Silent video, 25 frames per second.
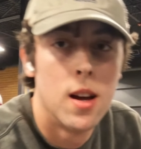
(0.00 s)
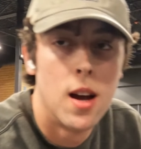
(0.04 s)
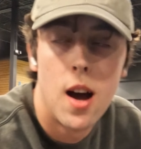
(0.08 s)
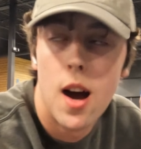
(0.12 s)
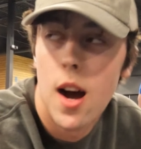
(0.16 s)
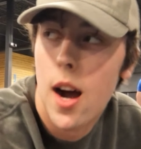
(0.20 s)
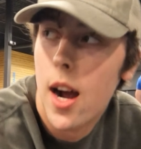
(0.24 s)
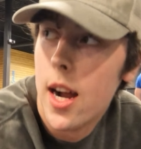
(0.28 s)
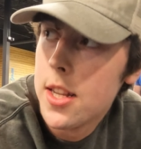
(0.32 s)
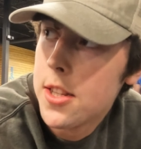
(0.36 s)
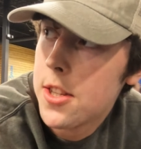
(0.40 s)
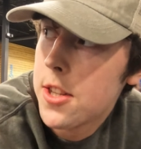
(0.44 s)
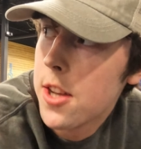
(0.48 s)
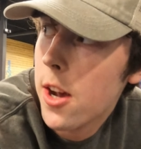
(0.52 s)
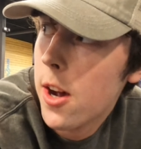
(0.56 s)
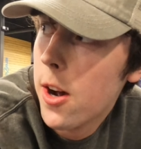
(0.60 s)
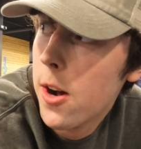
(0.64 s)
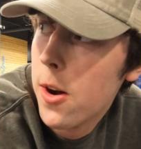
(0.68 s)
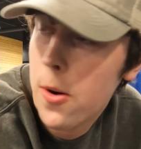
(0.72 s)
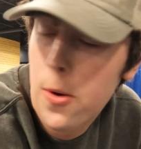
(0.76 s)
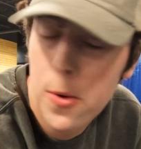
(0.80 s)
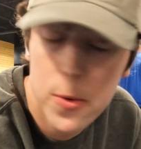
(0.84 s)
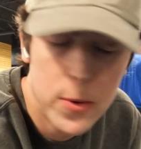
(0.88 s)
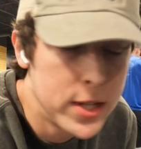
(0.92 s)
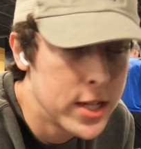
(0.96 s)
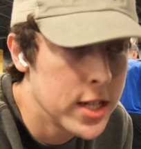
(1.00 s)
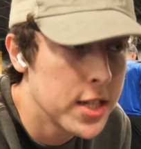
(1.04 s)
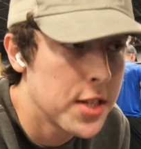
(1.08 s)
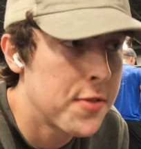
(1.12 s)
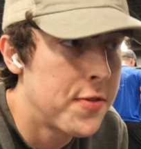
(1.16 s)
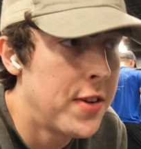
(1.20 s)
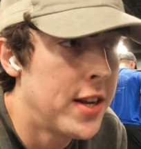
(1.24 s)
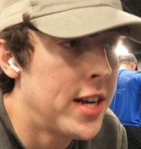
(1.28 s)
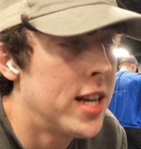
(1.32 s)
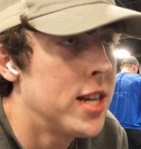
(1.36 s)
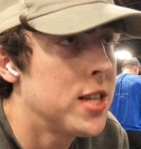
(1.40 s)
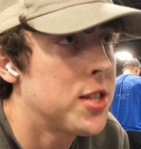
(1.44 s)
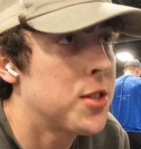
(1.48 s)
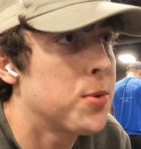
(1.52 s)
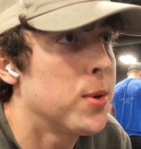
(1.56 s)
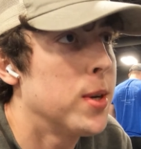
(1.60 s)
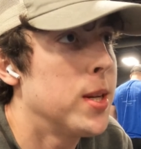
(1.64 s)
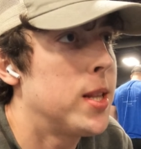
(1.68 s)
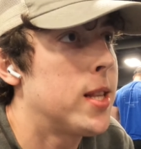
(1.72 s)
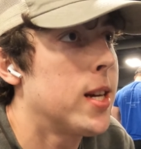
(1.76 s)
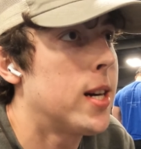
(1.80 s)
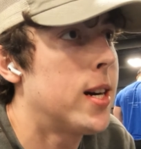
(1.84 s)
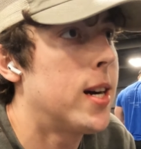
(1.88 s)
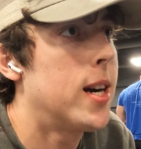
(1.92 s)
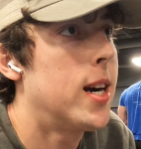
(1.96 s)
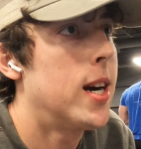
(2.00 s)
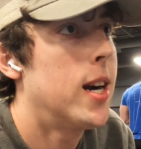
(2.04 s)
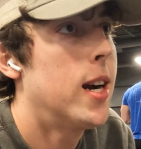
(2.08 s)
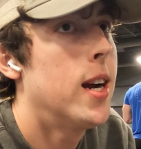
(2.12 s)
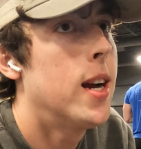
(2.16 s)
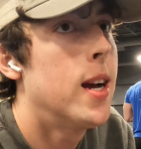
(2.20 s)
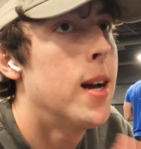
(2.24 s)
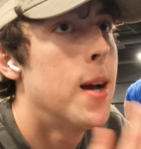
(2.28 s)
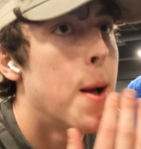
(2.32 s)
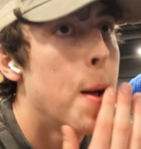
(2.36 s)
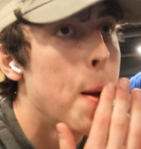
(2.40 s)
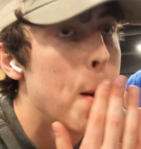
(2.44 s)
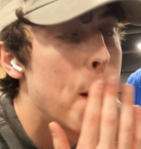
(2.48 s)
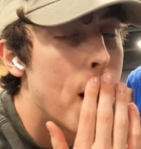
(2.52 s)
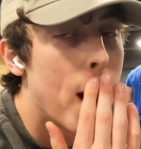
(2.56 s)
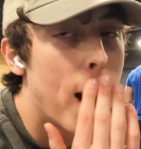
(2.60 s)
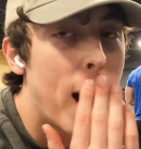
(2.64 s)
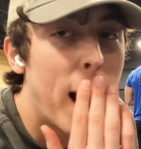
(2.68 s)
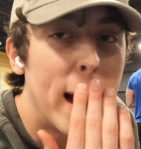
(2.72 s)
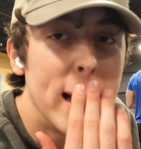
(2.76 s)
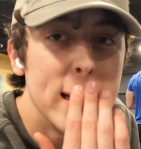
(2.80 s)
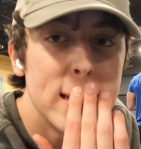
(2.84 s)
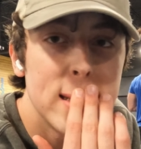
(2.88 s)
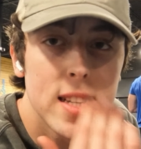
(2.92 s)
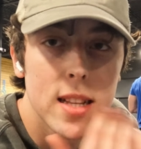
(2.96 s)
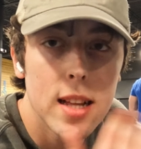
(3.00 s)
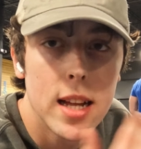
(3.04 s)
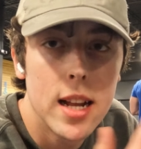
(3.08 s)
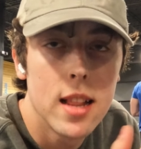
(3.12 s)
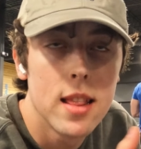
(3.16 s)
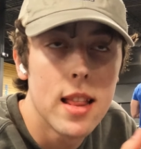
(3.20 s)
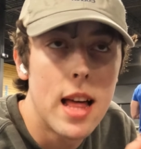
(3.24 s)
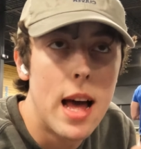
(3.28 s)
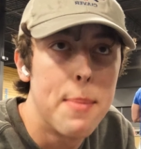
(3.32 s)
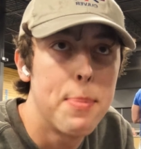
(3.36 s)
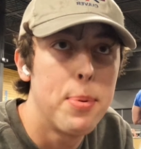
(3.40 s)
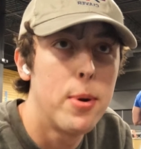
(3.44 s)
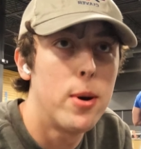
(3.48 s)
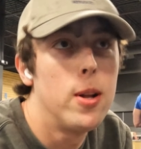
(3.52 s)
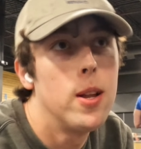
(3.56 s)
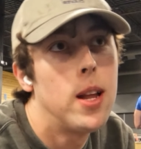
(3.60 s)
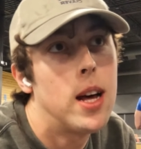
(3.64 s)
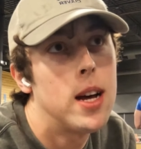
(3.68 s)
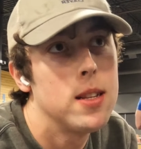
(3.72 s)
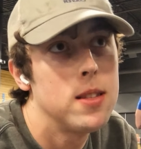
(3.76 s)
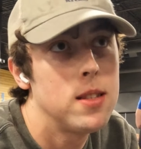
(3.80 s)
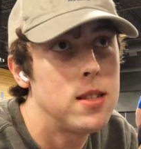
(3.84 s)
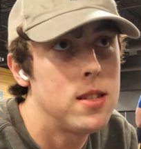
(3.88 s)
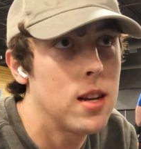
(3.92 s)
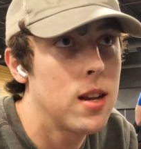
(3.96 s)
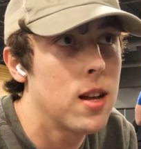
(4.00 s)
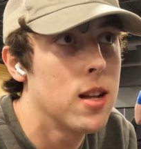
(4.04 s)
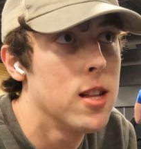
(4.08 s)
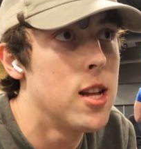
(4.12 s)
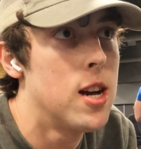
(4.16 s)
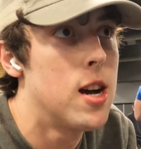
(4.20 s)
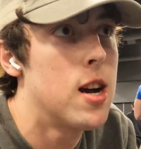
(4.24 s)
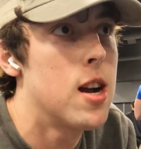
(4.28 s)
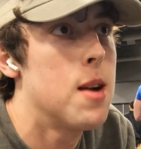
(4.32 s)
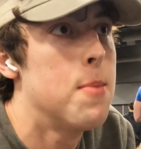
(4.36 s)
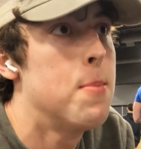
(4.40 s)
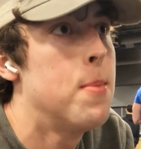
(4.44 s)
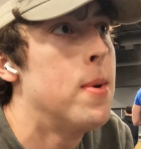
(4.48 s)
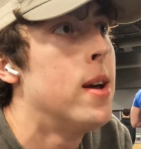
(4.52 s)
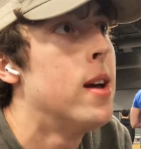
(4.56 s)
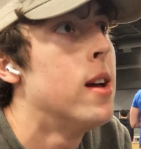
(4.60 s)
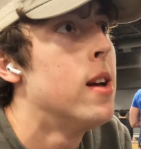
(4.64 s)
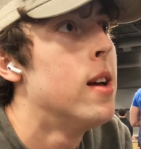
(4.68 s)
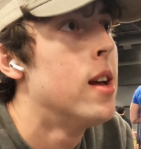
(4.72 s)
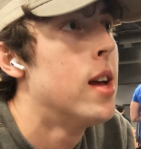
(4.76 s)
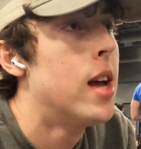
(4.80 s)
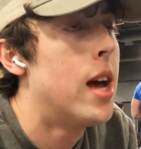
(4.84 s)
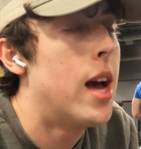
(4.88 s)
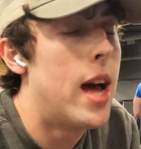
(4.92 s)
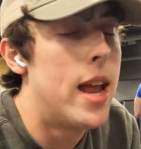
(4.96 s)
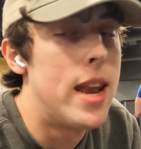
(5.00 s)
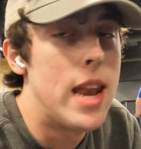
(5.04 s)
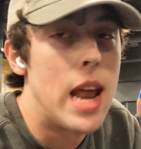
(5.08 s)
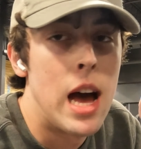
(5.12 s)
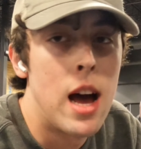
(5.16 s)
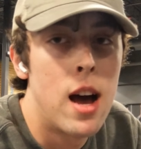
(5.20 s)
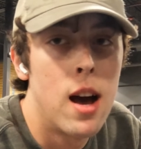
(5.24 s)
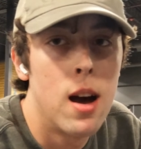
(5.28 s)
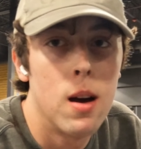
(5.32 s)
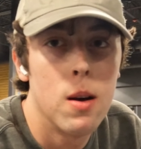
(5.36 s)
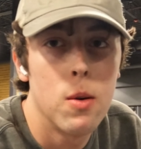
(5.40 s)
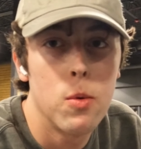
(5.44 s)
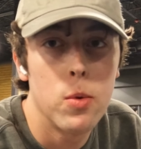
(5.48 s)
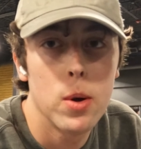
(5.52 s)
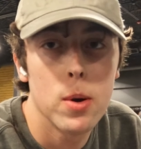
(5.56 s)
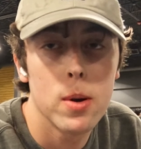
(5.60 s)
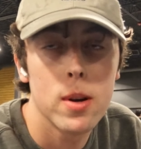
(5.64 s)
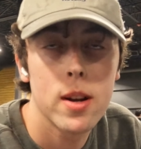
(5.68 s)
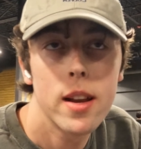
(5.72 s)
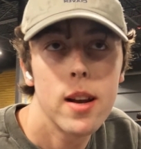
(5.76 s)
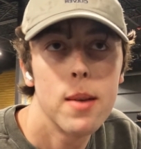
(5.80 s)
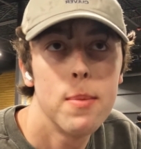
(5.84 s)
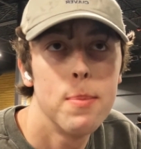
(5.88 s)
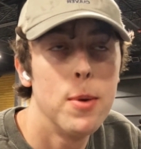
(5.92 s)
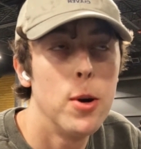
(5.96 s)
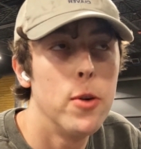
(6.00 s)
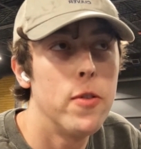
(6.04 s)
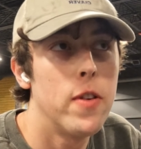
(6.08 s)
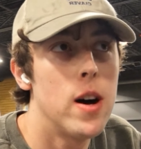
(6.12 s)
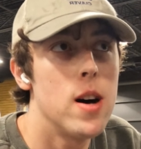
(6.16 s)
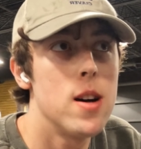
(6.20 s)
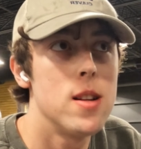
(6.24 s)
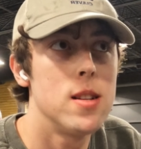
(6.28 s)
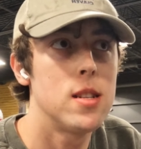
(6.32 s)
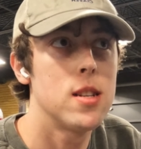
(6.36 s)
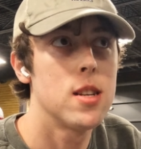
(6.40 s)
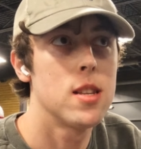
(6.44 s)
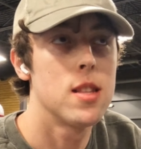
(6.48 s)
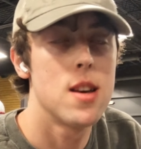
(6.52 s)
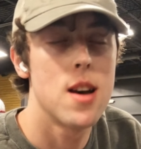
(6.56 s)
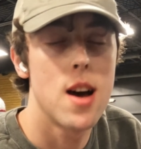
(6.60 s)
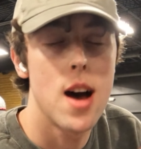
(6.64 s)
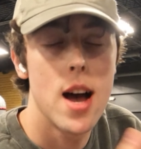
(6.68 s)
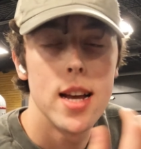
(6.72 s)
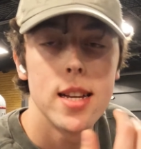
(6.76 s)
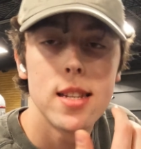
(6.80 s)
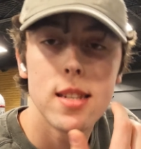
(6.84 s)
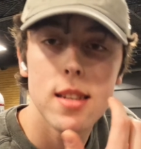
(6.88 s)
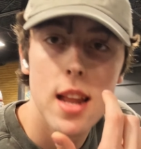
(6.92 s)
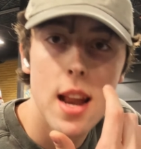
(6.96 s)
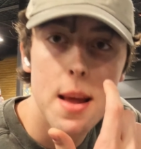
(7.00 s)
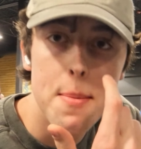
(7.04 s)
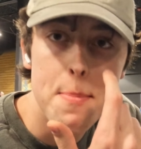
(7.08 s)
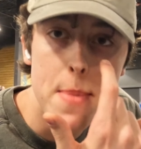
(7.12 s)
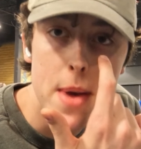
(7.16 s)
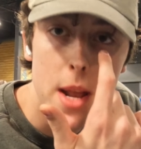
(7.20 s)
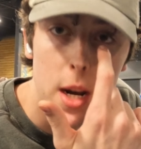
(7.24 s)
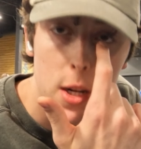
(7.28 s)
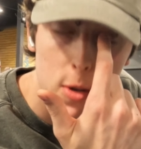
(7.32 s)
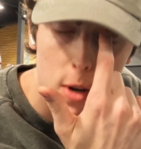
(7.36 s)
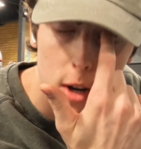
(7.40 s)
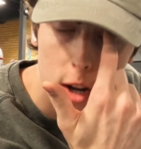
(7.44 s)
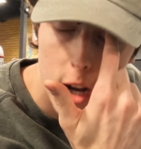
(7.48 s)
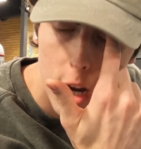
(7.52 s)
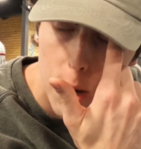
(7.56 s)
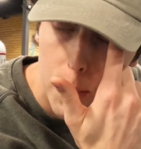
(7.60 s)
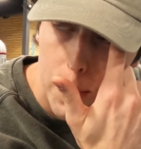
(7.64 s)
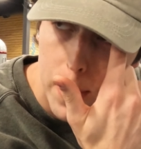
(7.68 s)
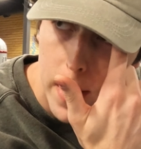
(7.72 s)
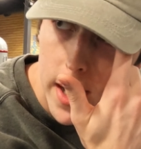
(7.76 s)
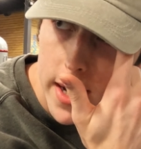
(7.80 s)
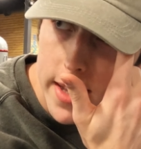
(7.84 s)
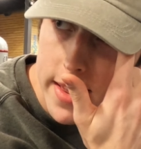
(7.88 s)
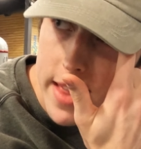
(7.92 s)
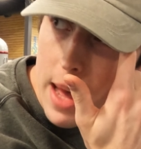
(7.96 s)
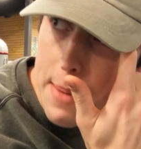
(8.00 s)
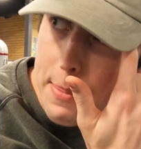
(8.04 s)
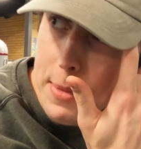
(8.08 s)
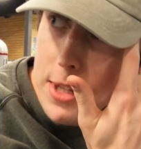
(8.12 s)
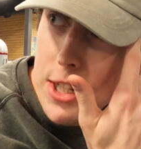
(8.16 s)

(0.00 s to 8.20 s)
Alright, so we just finished with our isolated lat pull down single arm, and now we were gonna move on to the isolated middle row, but that